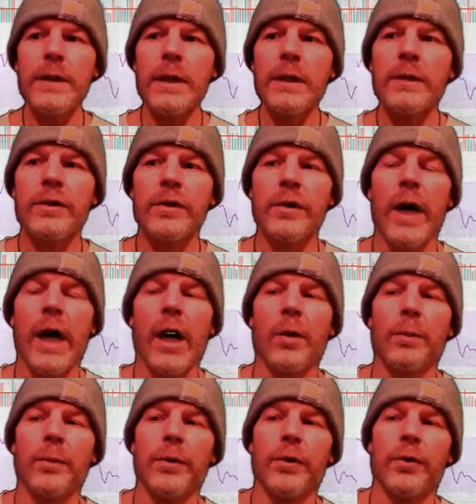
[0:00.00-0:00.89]
to
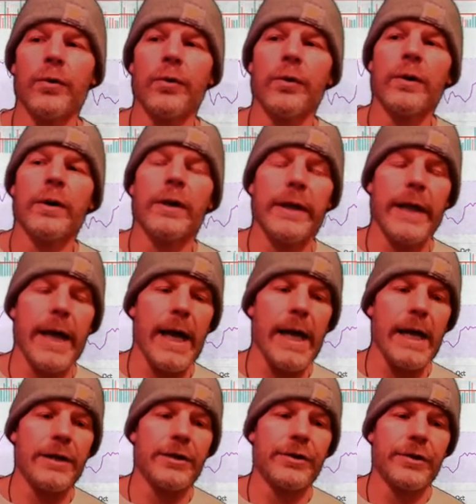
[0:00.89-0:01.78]
help you
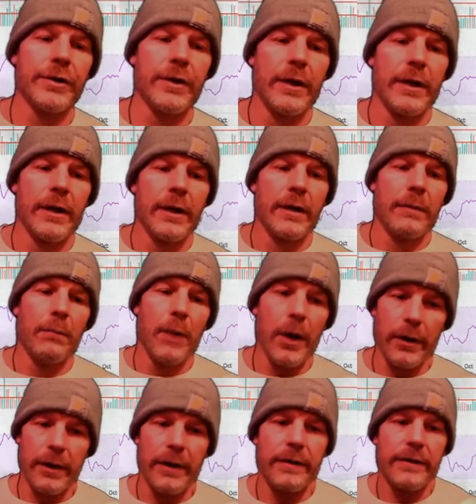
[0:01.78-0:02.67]
gauge
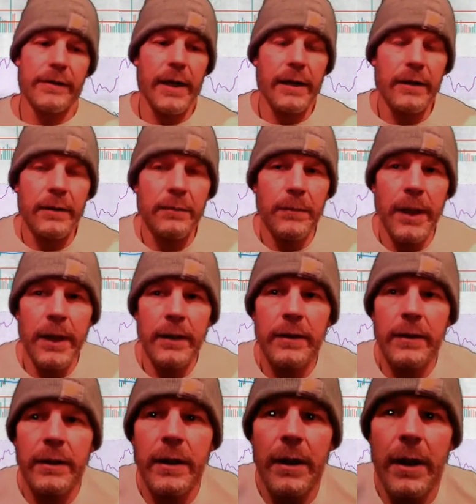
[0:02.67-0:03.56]
market
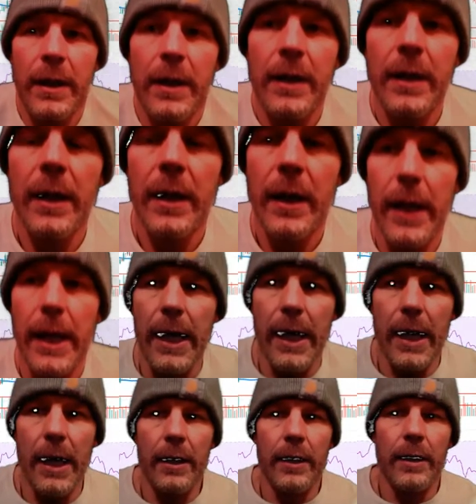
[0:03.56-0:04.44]
sentiment
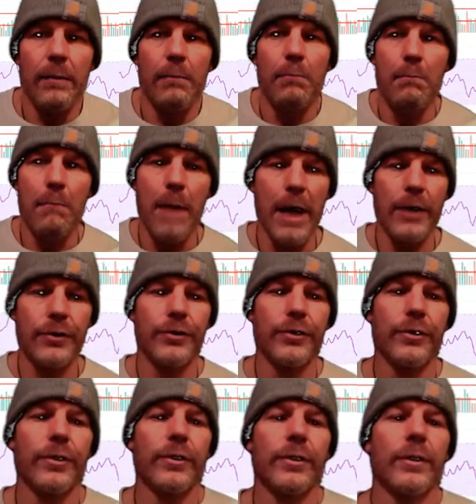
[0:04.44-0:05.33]
and
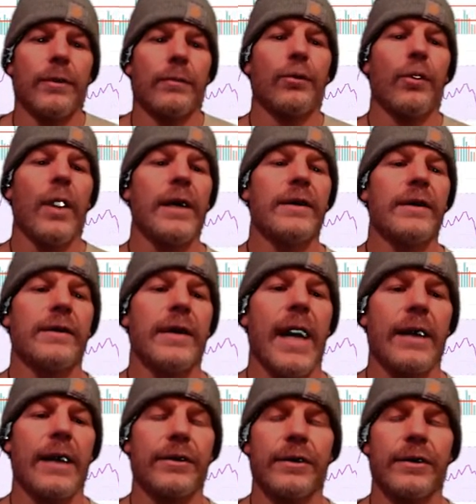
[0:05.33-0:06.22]
measure price
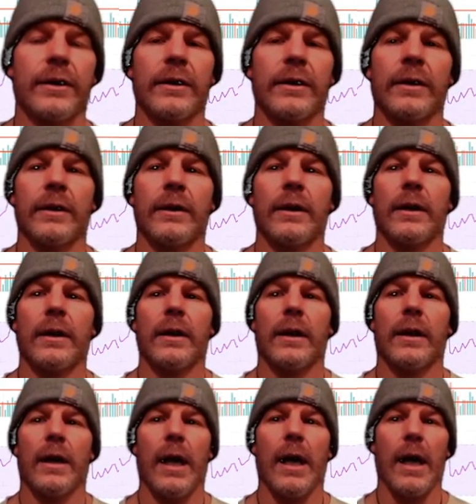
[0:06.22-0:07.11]
action
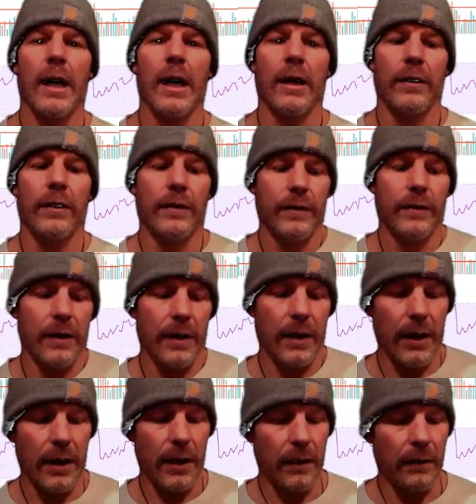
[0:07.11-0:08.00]
and
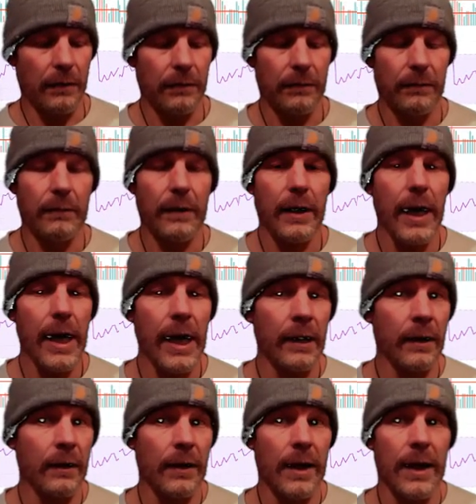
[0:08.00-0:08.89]

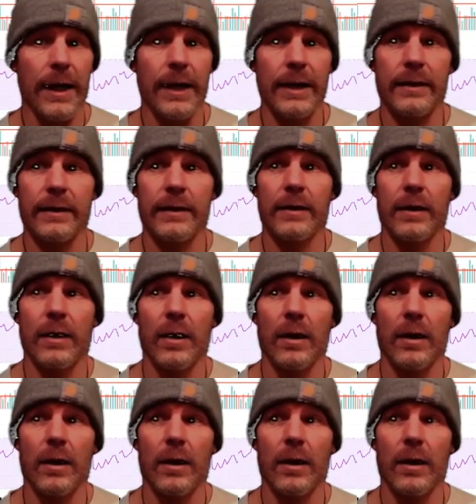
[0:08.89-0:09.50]
analyze,